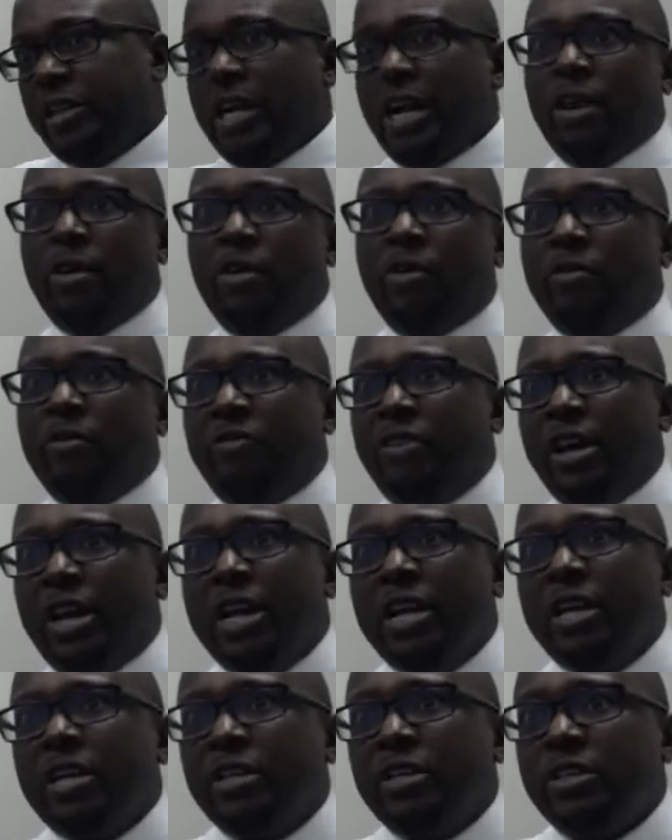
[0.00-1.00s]
got a whole
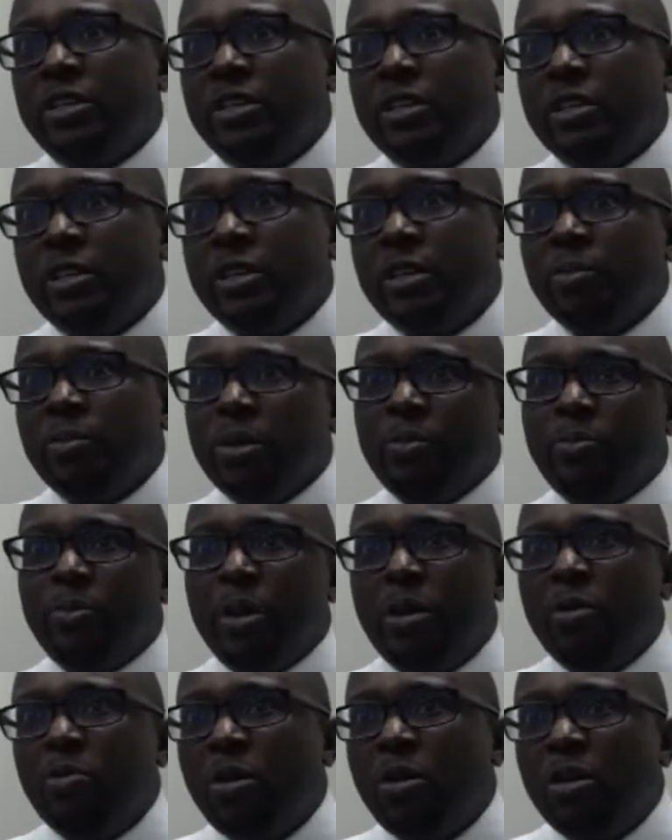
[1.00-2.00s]
village. But you
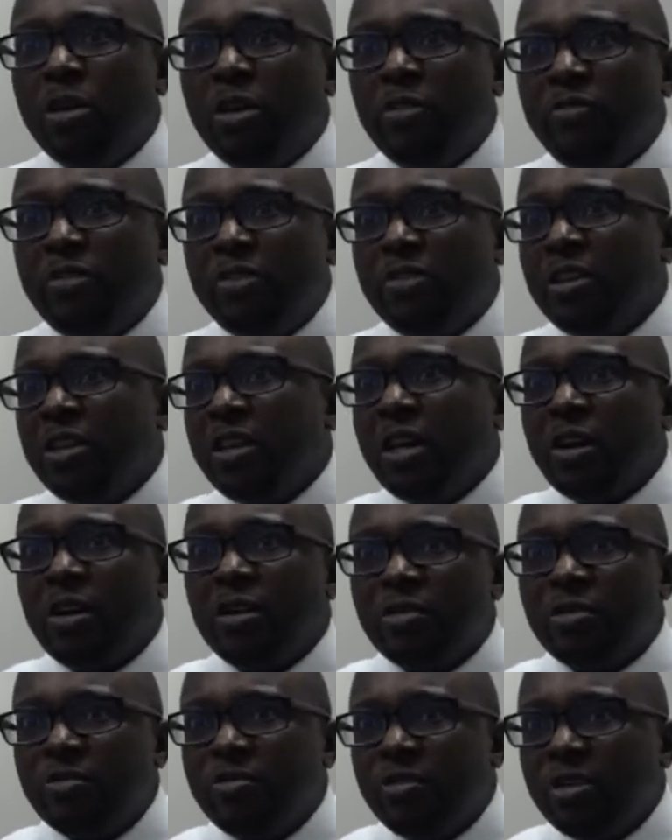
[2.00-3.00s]
pay him $150,
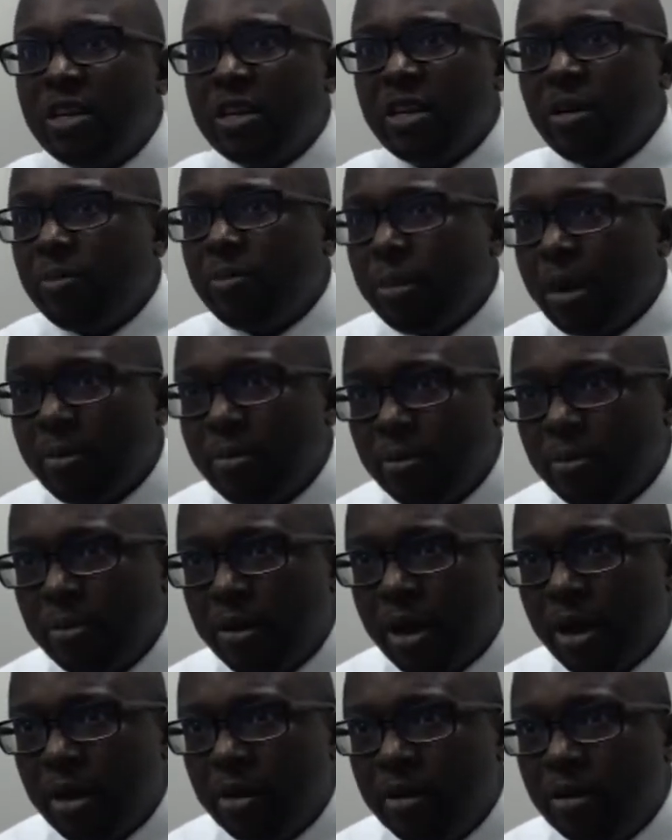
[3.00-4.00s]
$200, blah, blah,
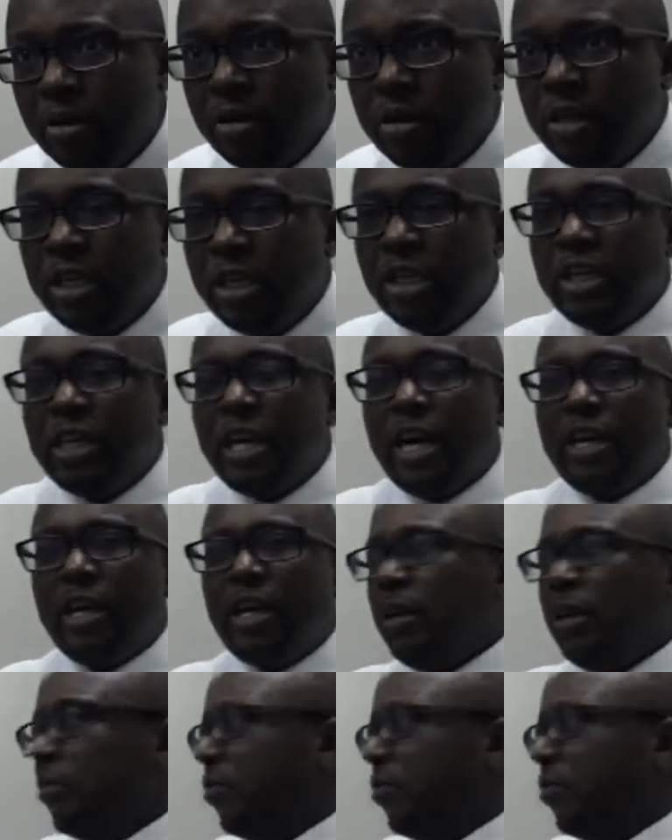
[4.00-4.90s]
blah. In Ghana, they